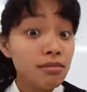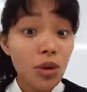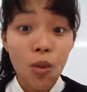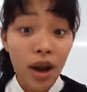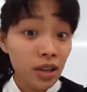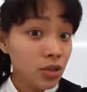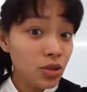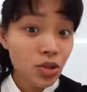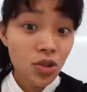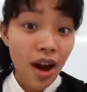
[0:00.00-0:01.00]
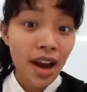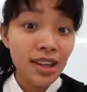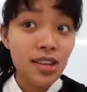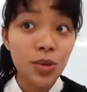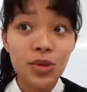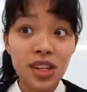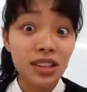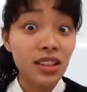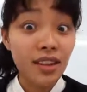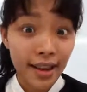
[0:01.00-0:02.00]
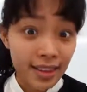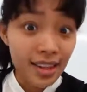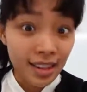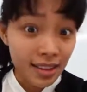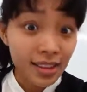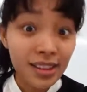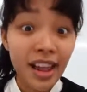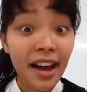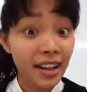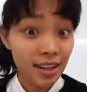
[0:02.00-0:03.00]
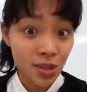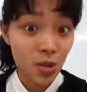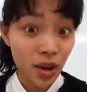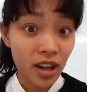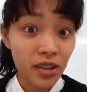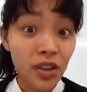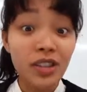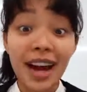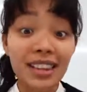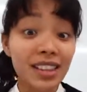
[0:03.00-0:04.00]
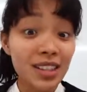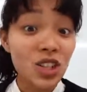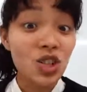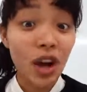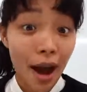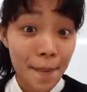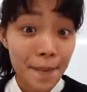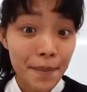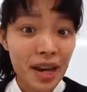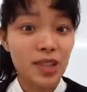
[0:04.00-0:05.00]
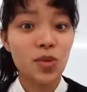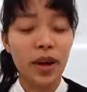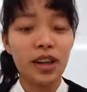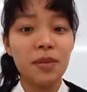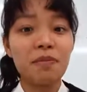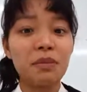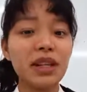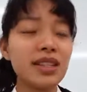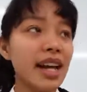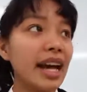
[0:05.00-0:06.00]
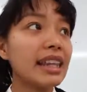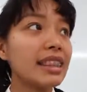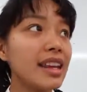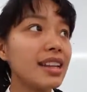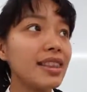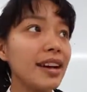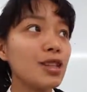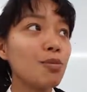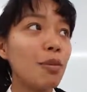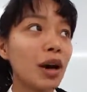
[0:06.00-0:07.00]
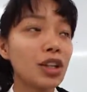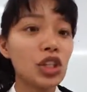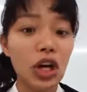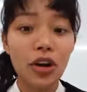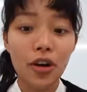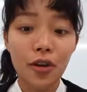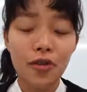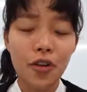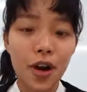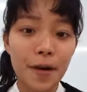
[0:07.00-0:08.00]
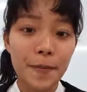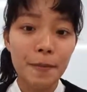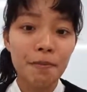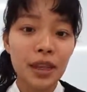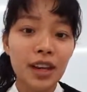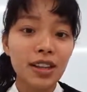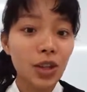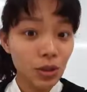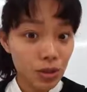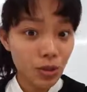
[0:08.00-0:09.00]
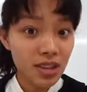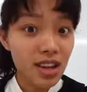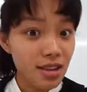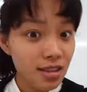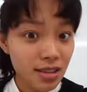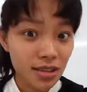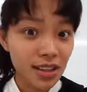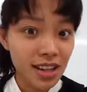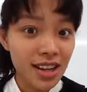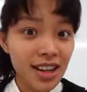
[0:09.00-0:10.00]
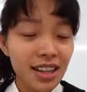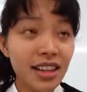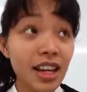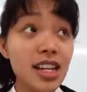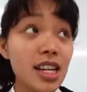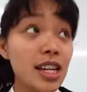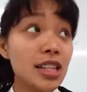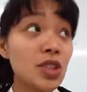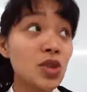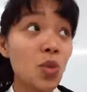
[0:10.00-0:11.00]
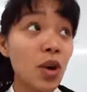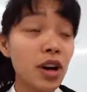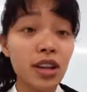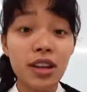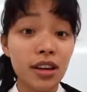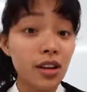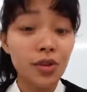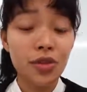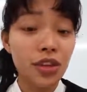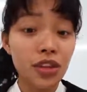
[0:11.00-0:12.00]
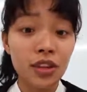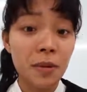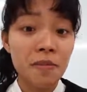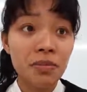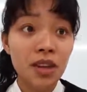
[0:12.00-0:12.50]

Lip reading: why don't you try using the Randan line as well, the Randan tram as well? Because I think that's part of Kyoto's history. Like it's one of the